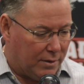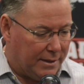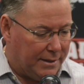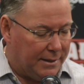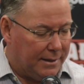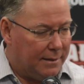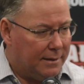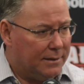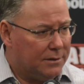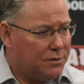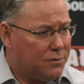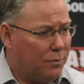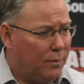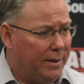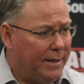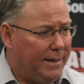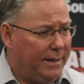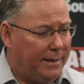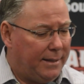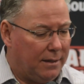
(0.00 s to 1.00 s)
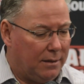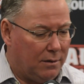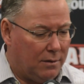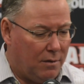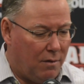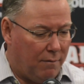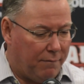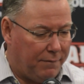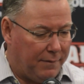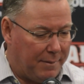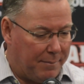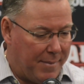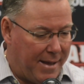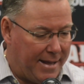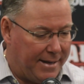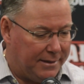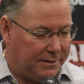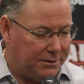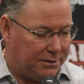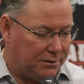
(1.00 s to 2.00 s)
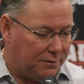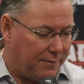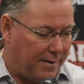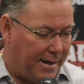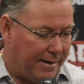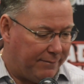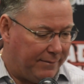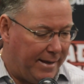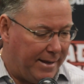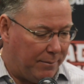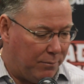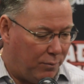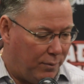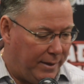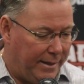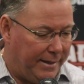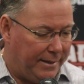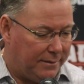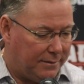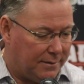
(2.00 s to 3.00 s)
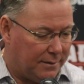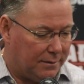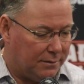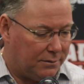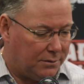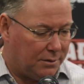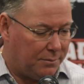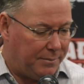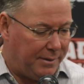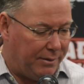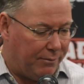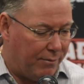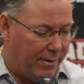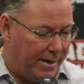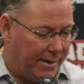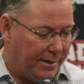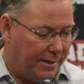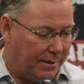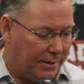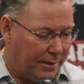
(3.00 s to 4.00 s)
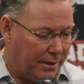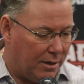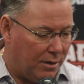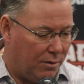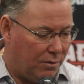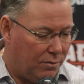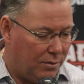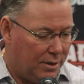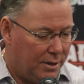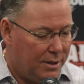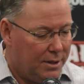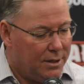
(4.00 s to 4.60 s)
into this week and hopefully manage this five-game week to be ready to go